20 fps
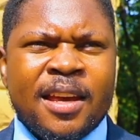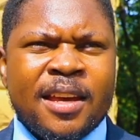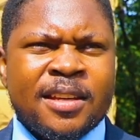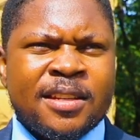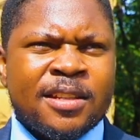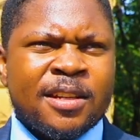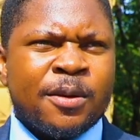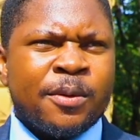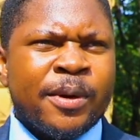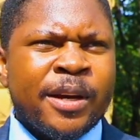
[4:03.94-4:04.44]

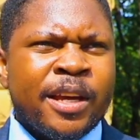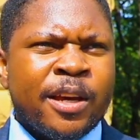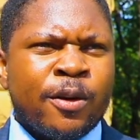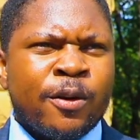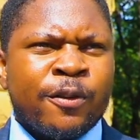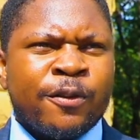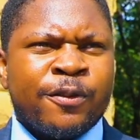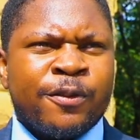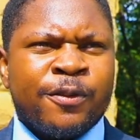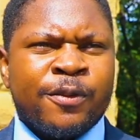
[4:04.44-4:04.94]
is a way
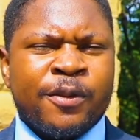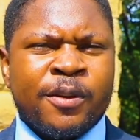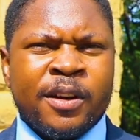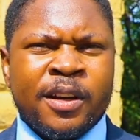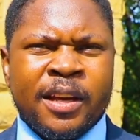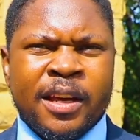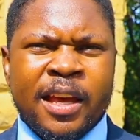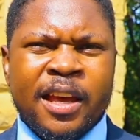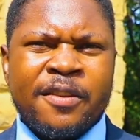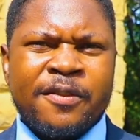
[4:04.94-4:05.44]
of
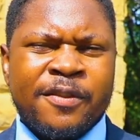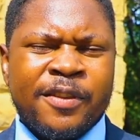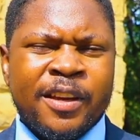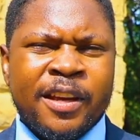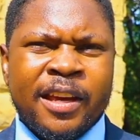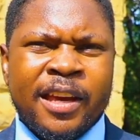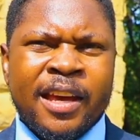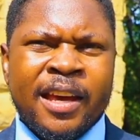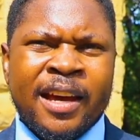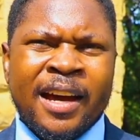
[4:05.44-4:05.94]

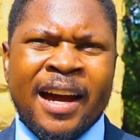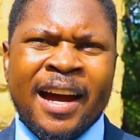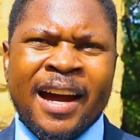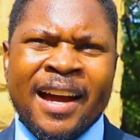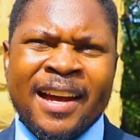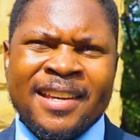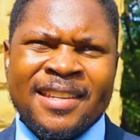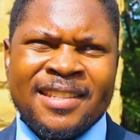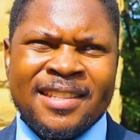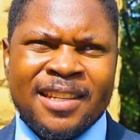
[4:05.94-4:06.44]
having a
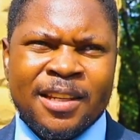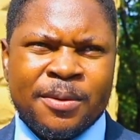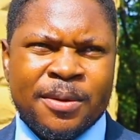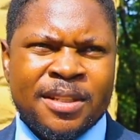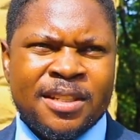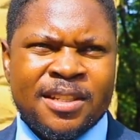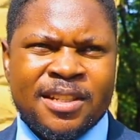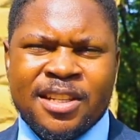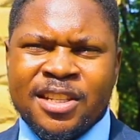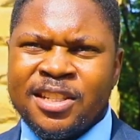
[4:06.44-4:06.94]
high
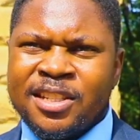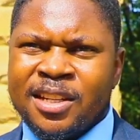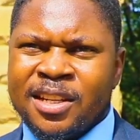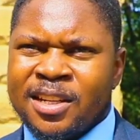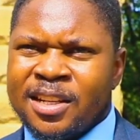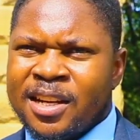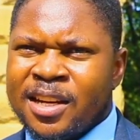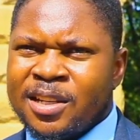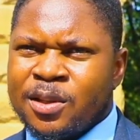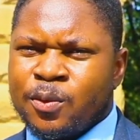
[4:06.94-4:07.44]
sequestration
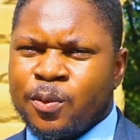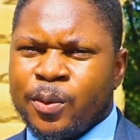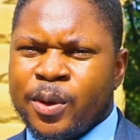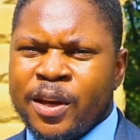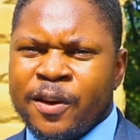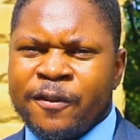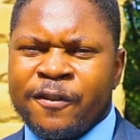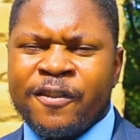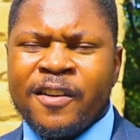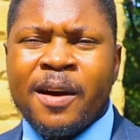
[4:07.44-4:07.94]
rate
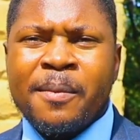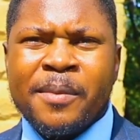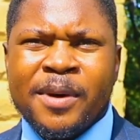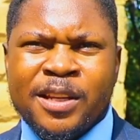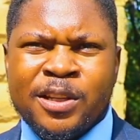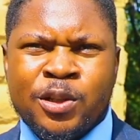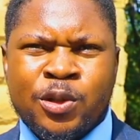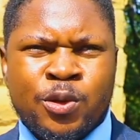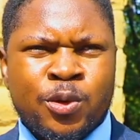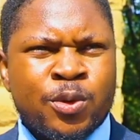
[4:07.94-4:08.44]
where
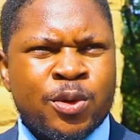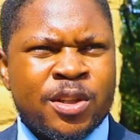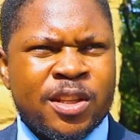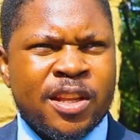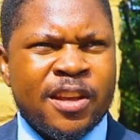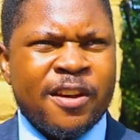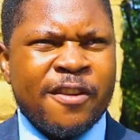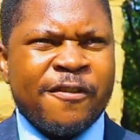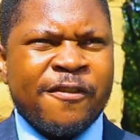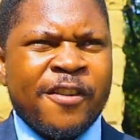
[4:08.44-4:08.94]
farmers use
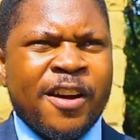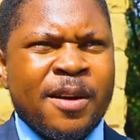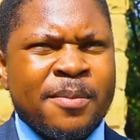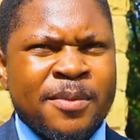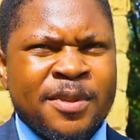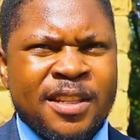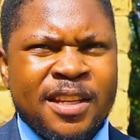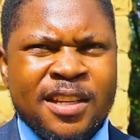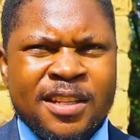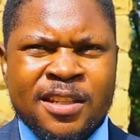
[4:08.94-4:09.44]
their
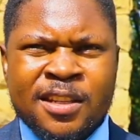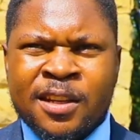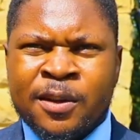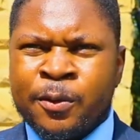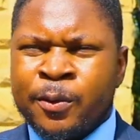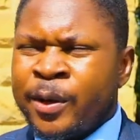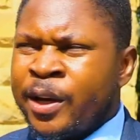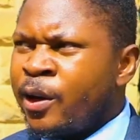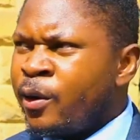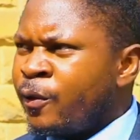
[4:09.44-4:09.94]
farms as a
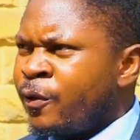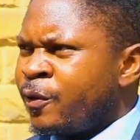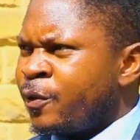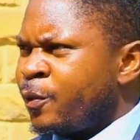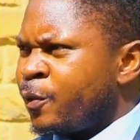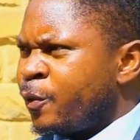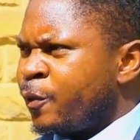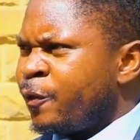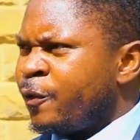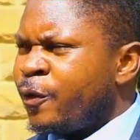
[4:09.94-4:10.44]
way of
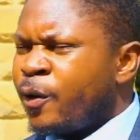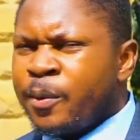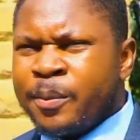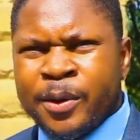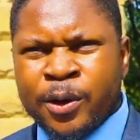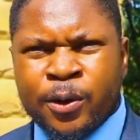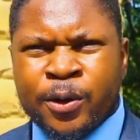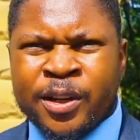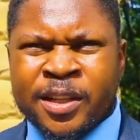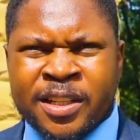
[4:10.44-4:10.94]

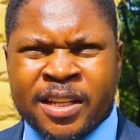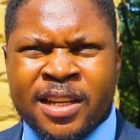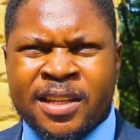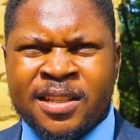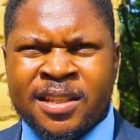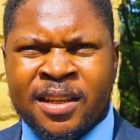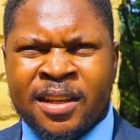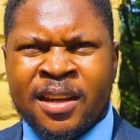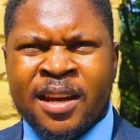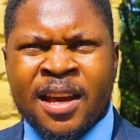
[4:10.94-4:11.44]
forming or
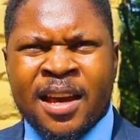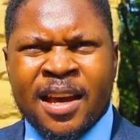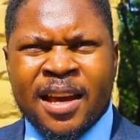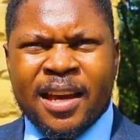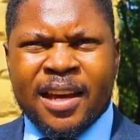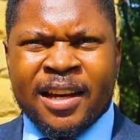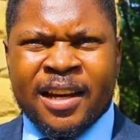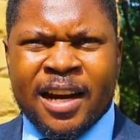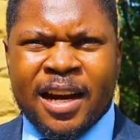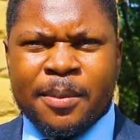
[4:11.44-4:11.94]
creating
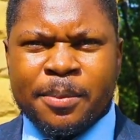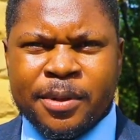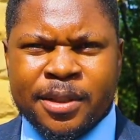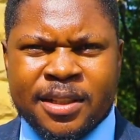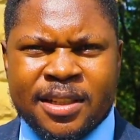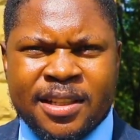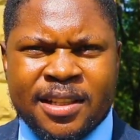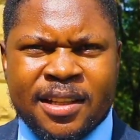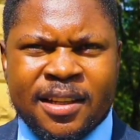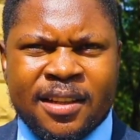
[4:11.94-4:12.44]
a carbon
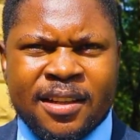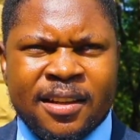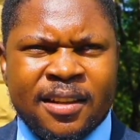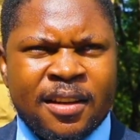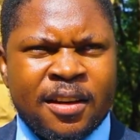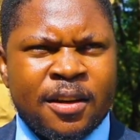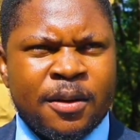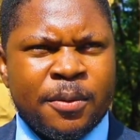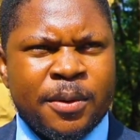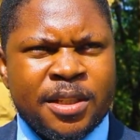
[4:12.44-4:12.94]
sink,
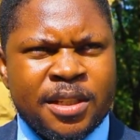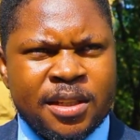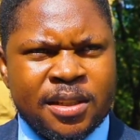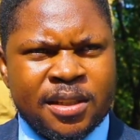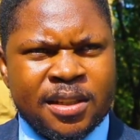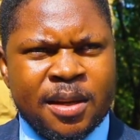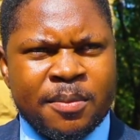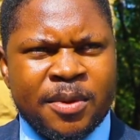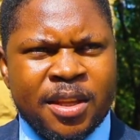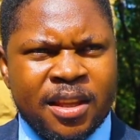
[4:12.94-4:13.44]
which is
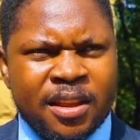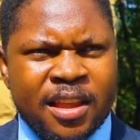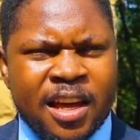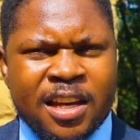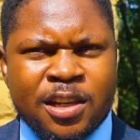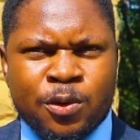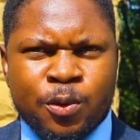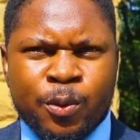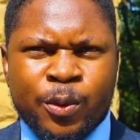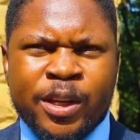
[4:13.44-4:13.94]
something
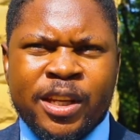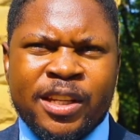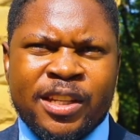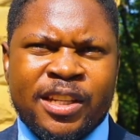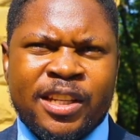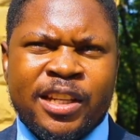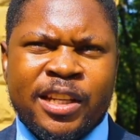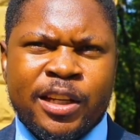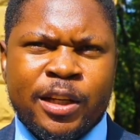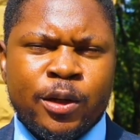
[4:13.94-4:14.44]
that we
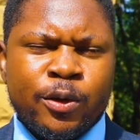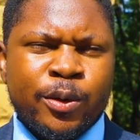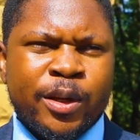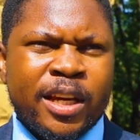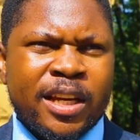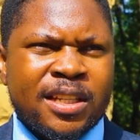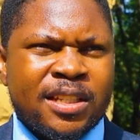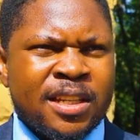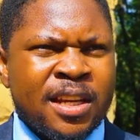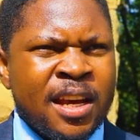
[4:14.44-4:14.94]
really look
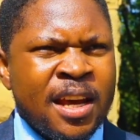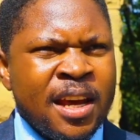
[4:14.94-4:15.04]
at